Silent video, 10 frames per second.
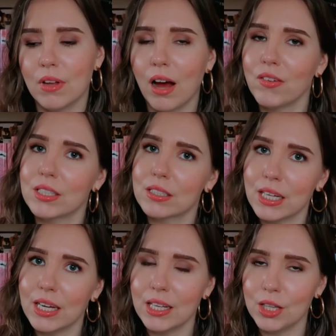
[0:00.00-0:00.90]

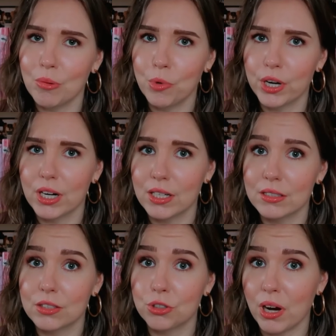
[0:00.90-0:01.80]
Obviously, the more
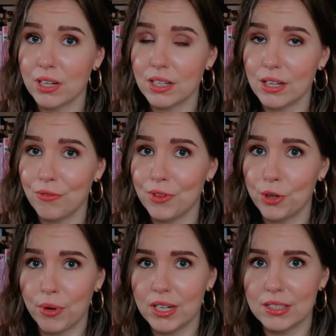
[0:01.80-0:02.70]
constructive the
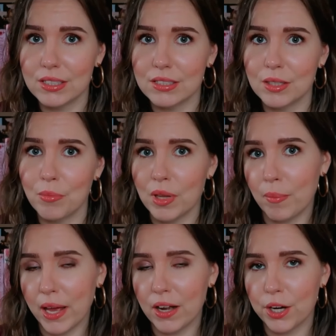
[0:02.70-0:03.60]
criticism, the
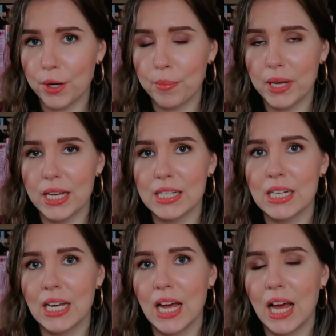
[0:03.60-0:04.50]
better, but
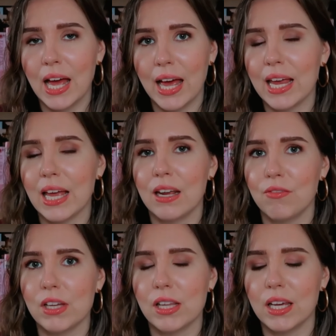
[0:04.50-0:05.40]
again, I
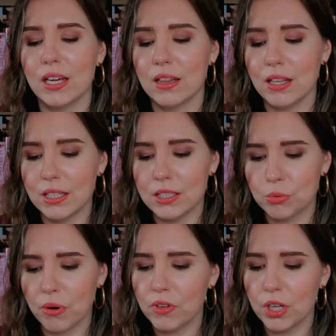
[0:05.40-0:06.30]
feel like these
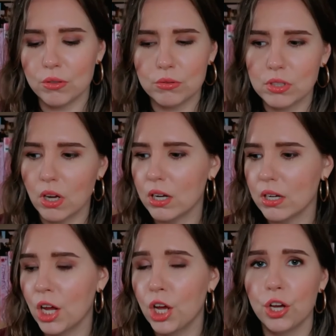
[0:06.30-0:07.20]
reviews
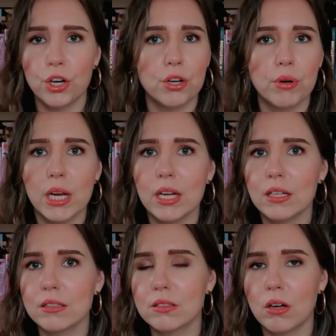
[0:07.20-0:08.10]
on
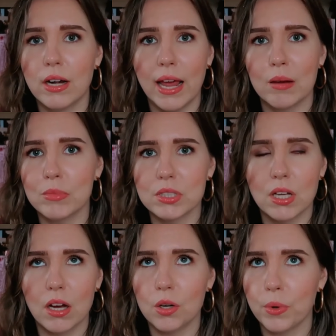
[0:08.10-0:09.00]
Goodreads, on
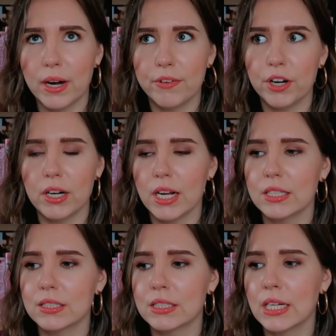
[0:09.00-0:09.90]
Amazon, wherever it
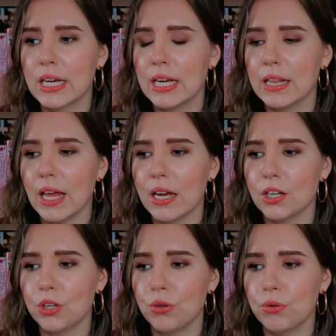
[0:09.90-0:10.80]
is
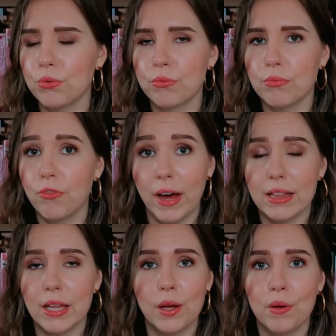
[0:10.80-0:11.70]
that you
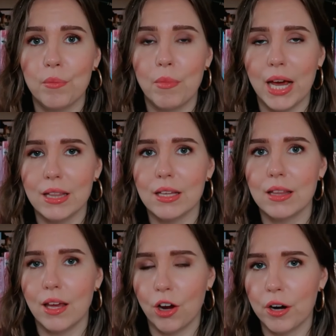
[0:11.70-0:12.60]
find them, I think
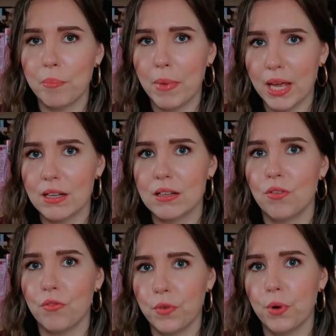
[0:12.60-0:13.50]
they are meant
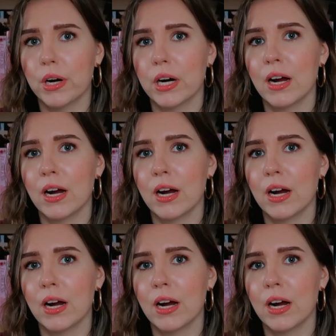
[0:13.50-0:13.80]
for